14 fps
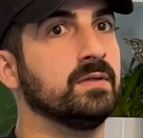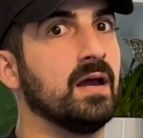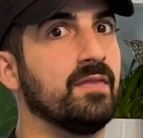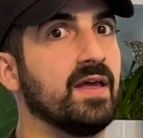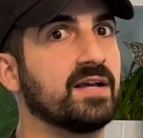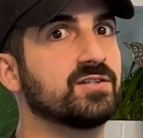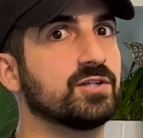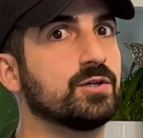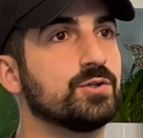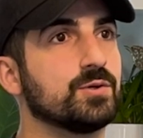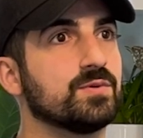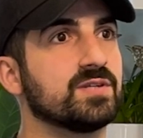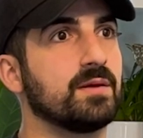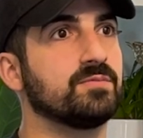Yeah, the
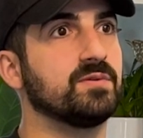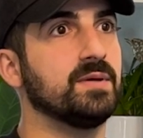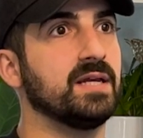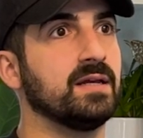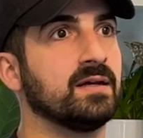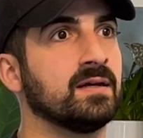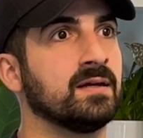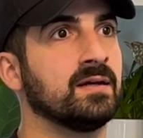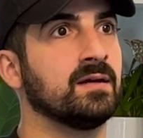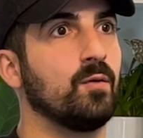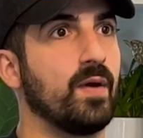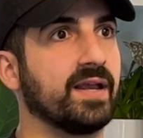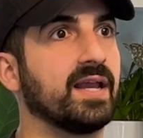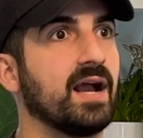execution was up to me.
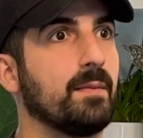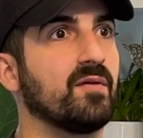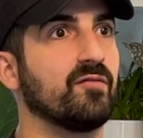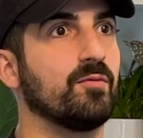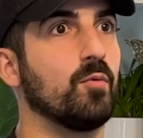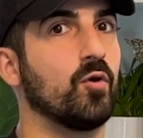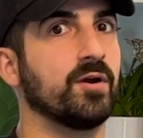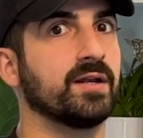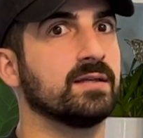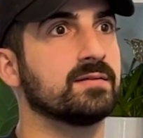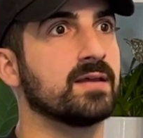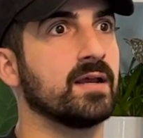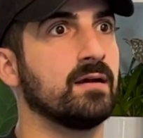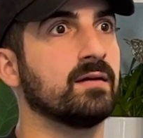Waking up every morning and
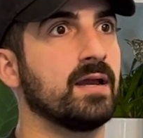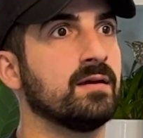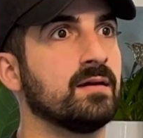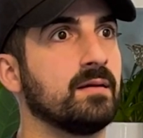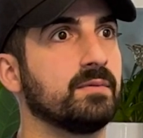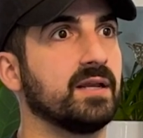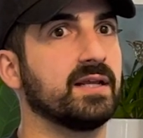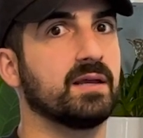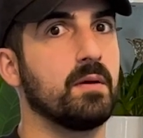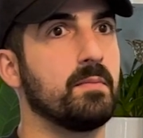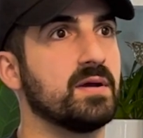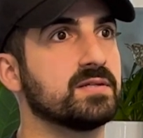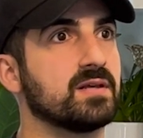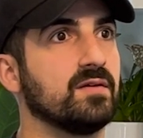saying, okay, I'm going to commit
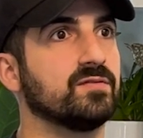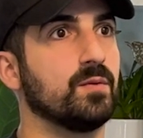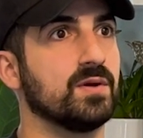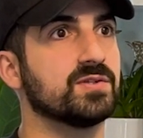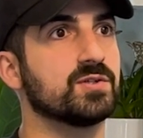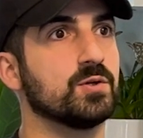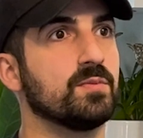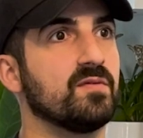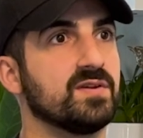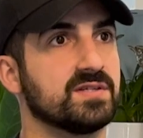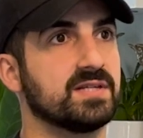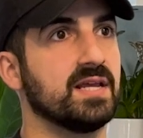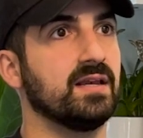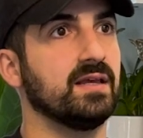myself to 1 scoop of
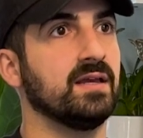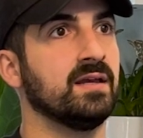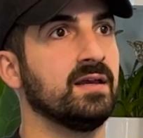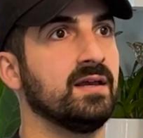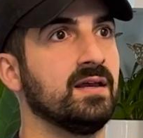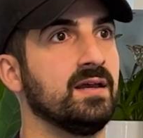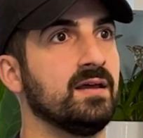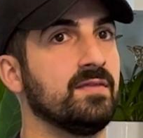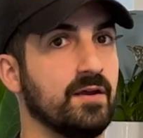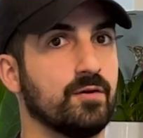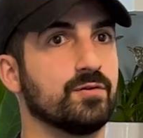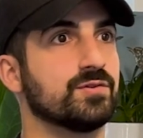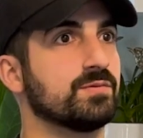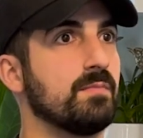this daily.
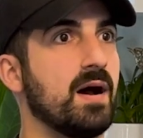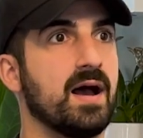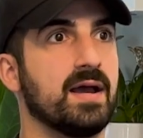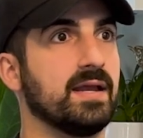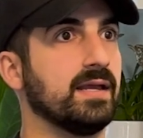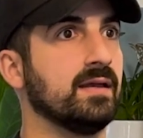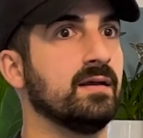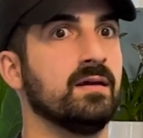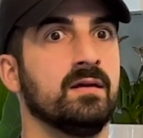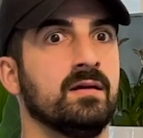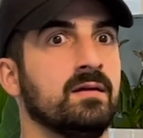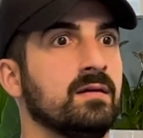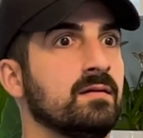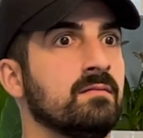There's my
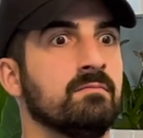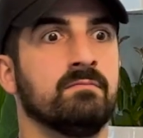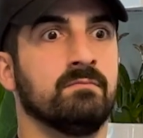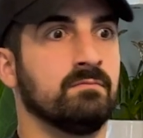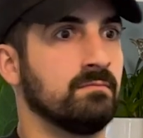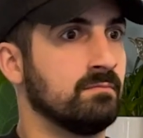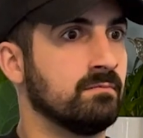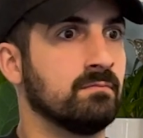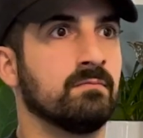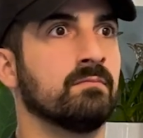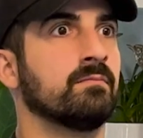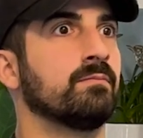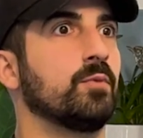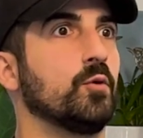
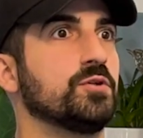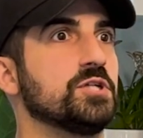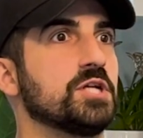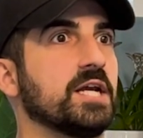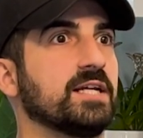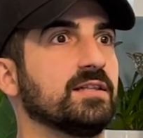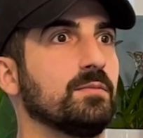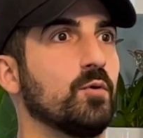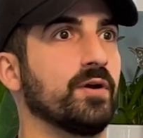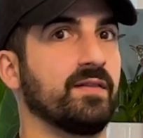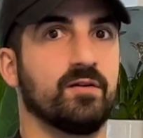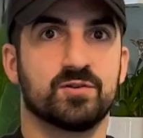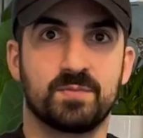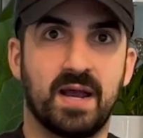protein shake in the morning.
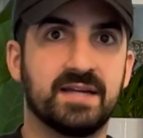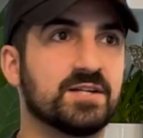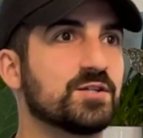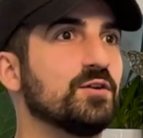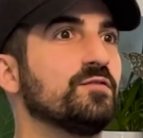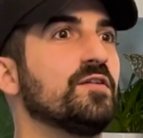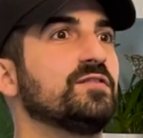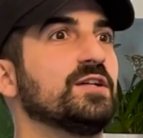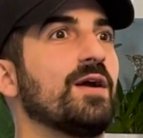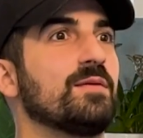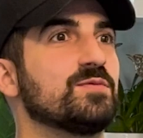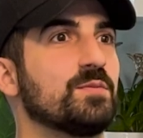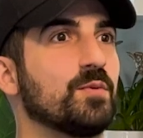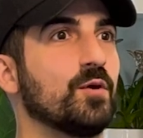There's my additional 50
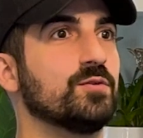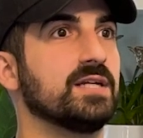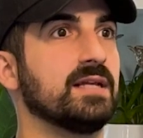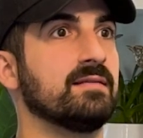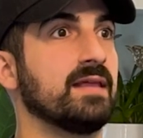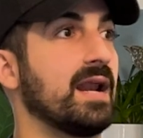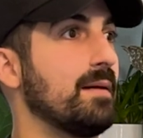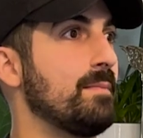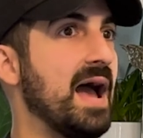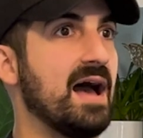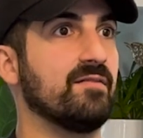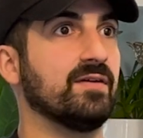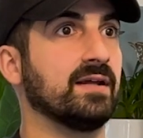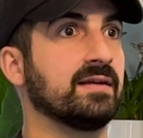grams of protein that I'm
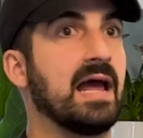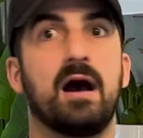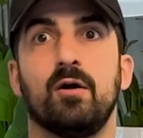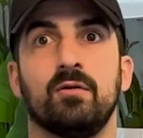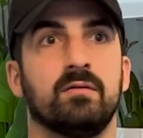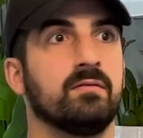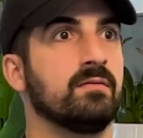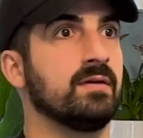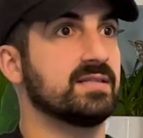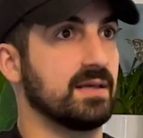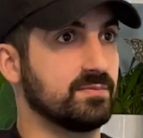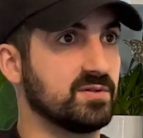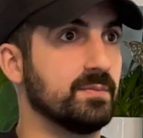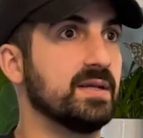having. Now it's
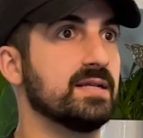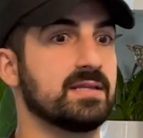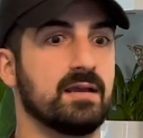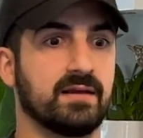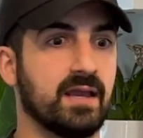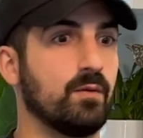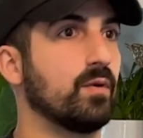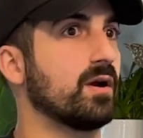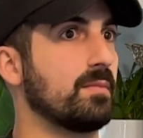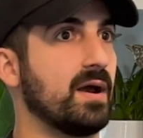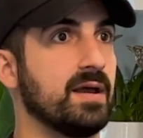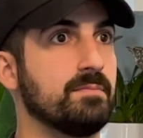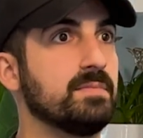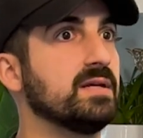up to me to say, okay, what are
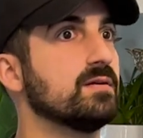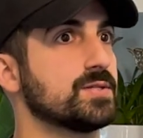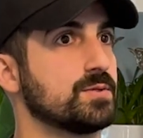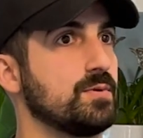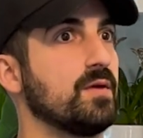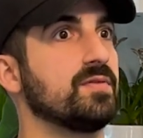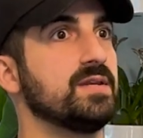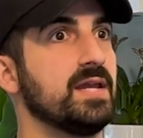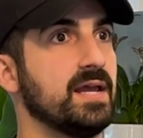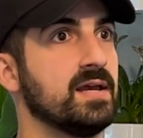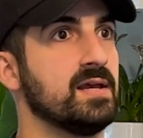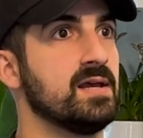my meals throughout the day?